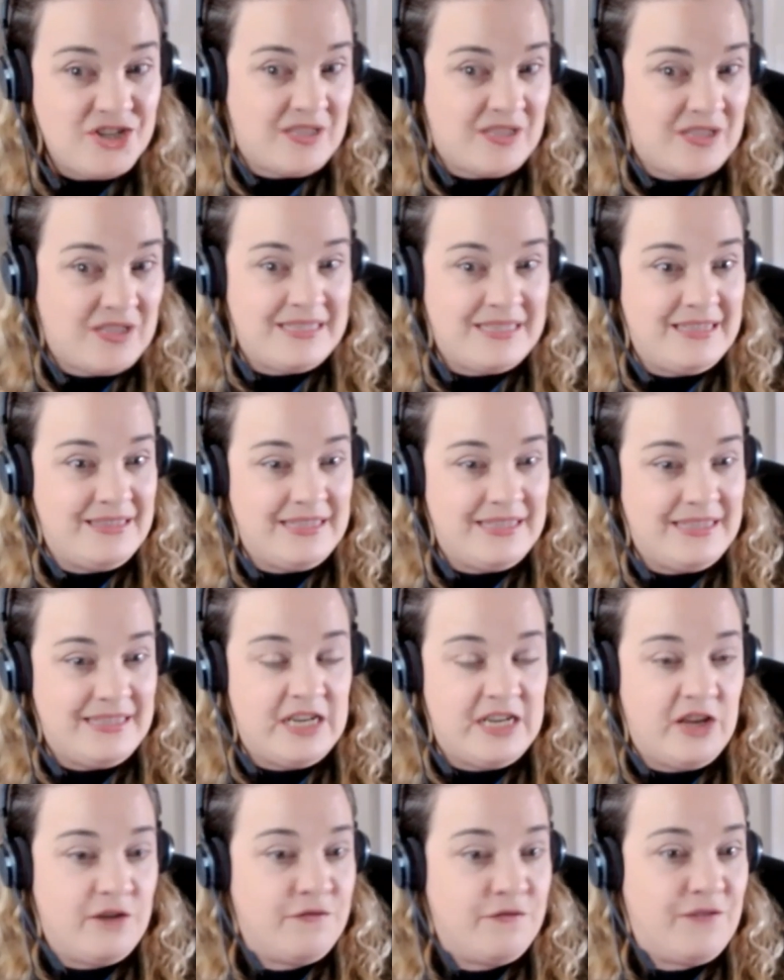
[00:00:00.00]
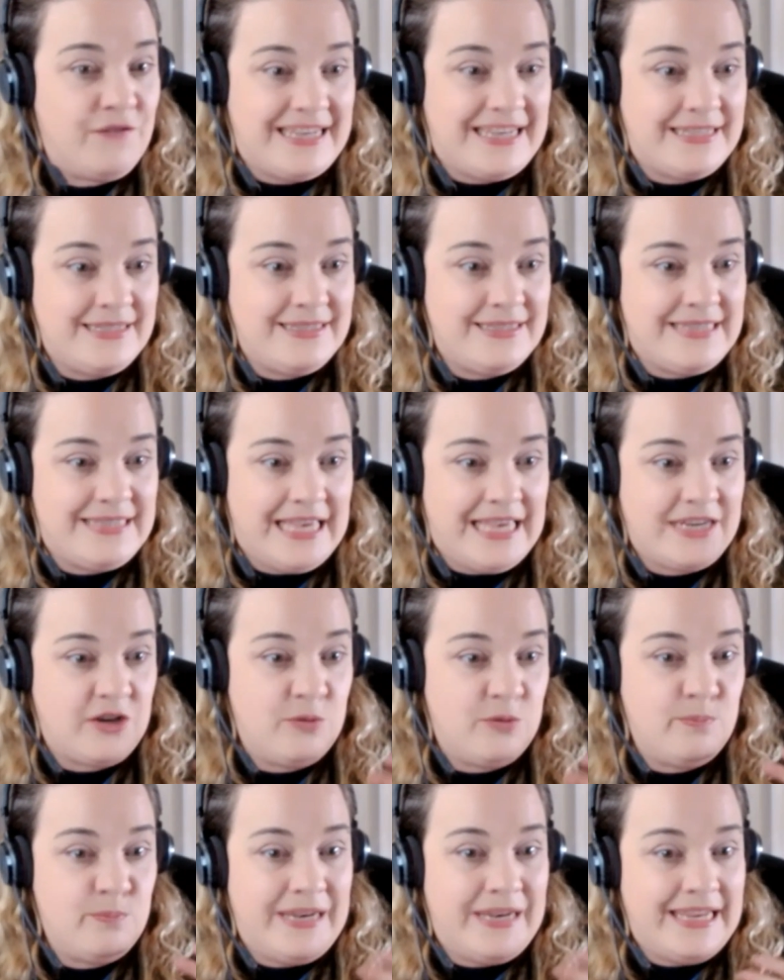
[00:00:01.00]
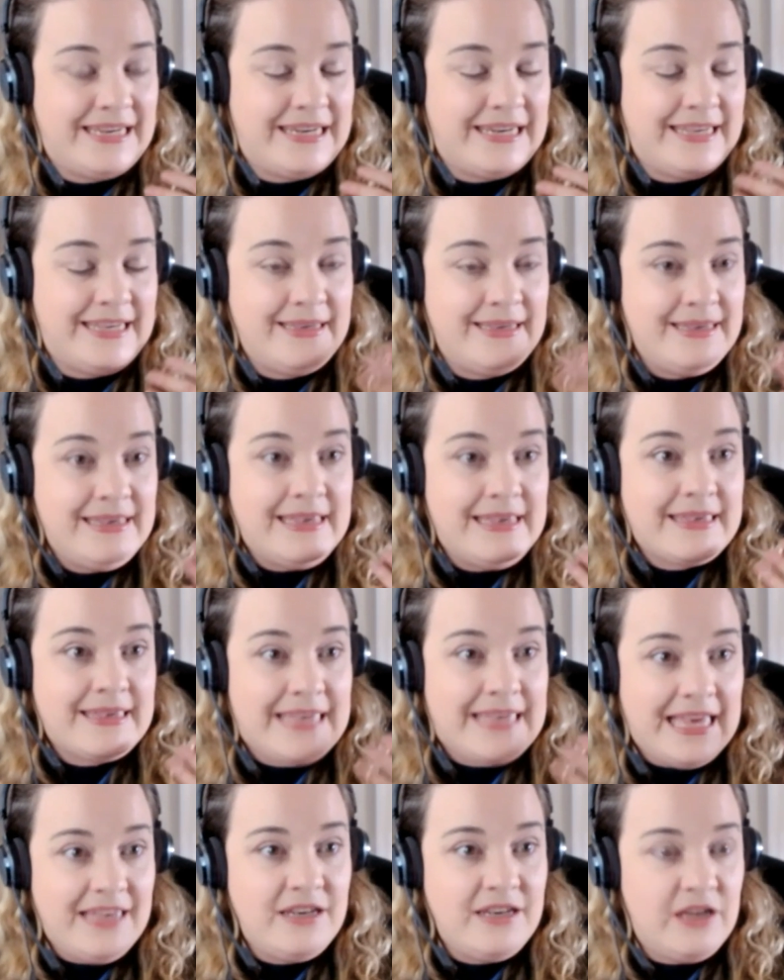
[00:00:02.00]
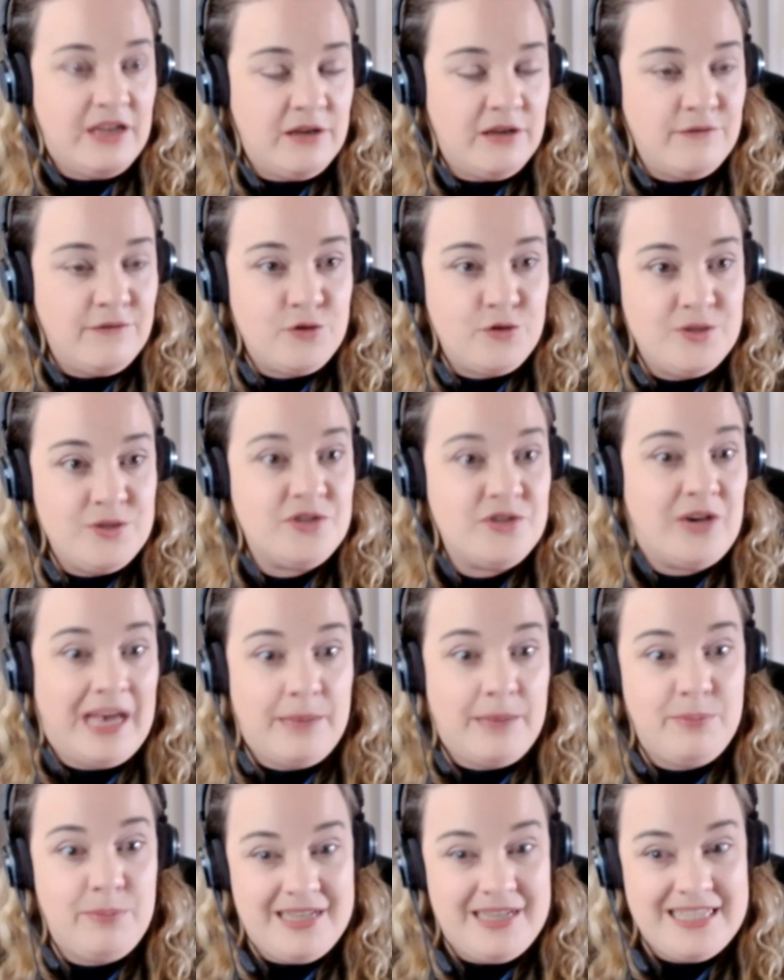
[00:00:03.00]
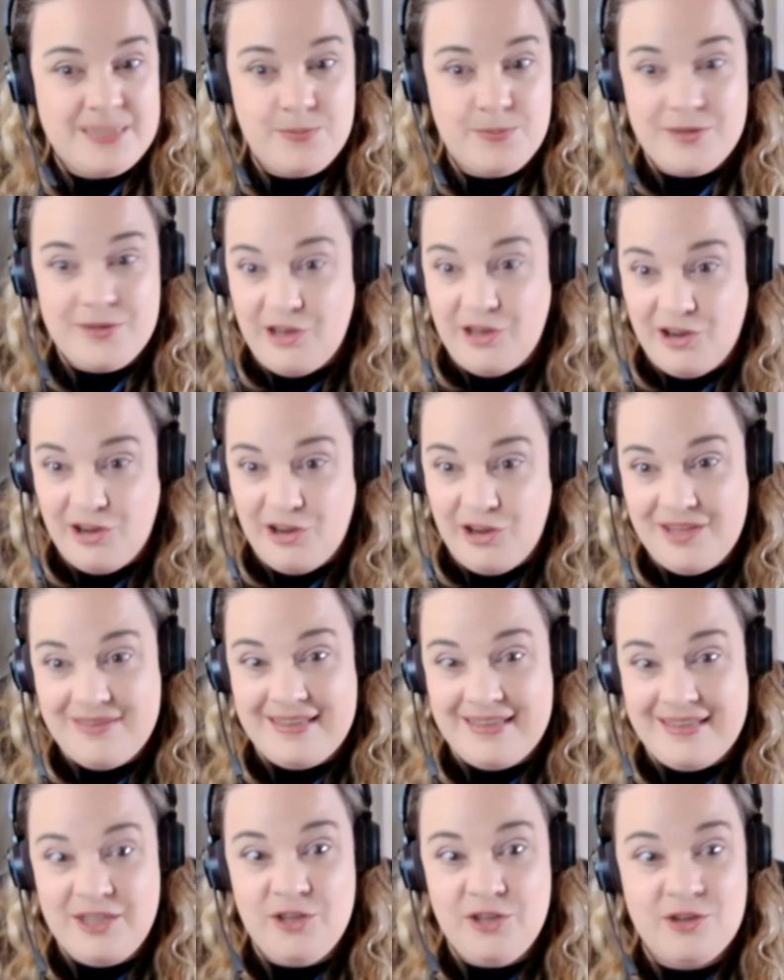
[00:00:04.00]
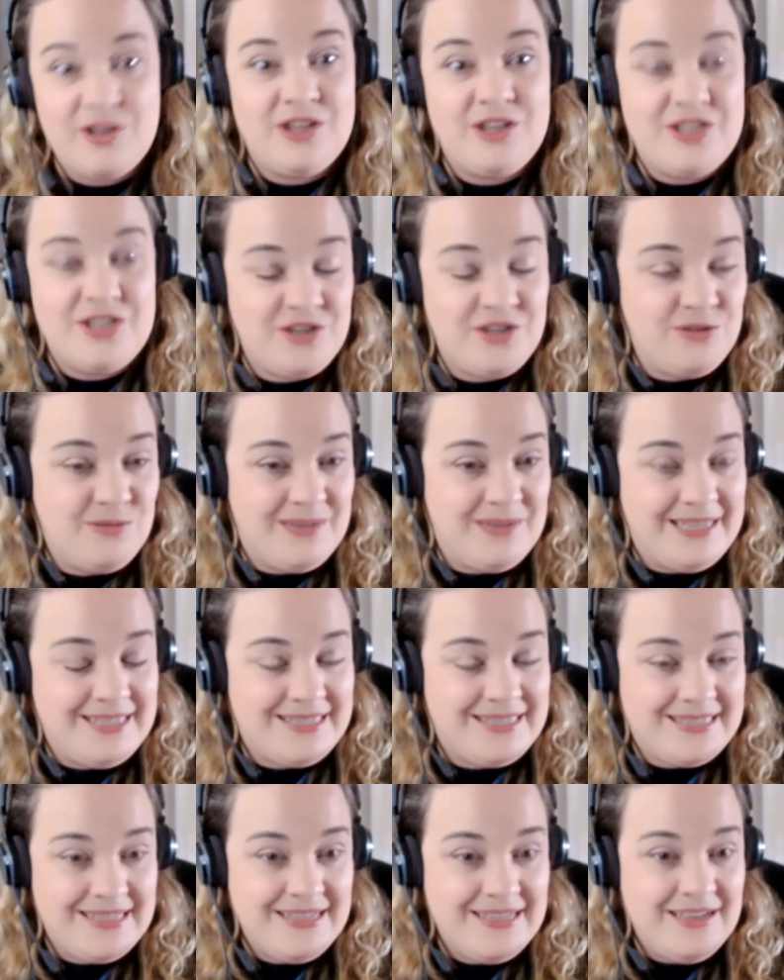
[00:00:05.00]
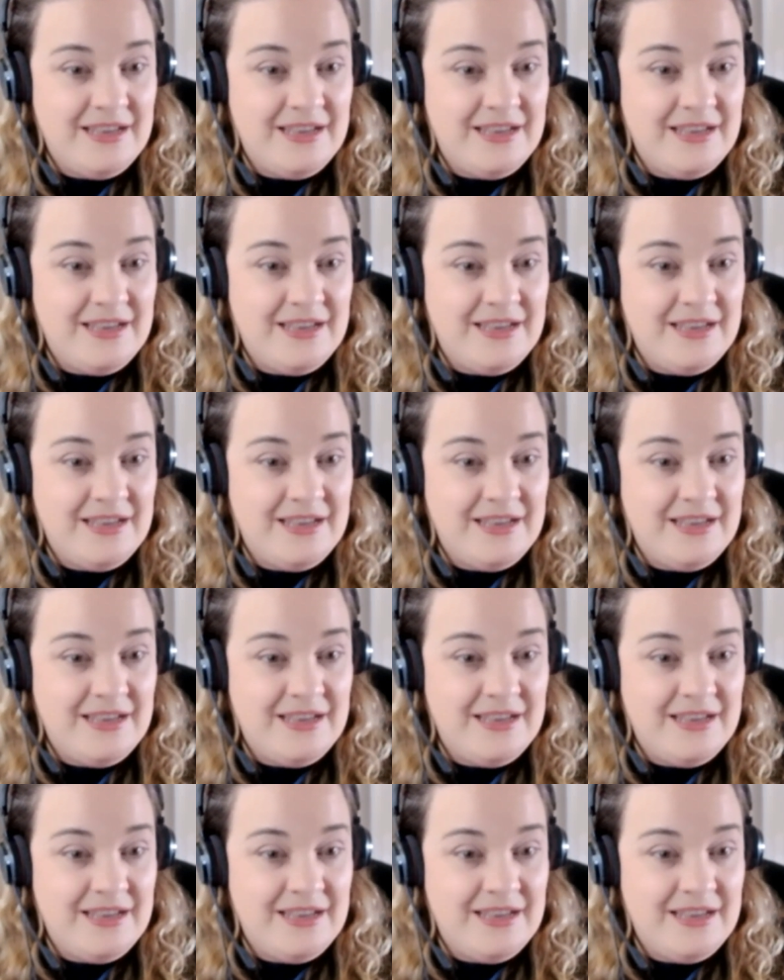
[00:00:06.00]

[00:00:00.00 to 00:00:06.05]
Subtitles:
There's a lot of factors that completely can influence your happiness, but the only thing you can do is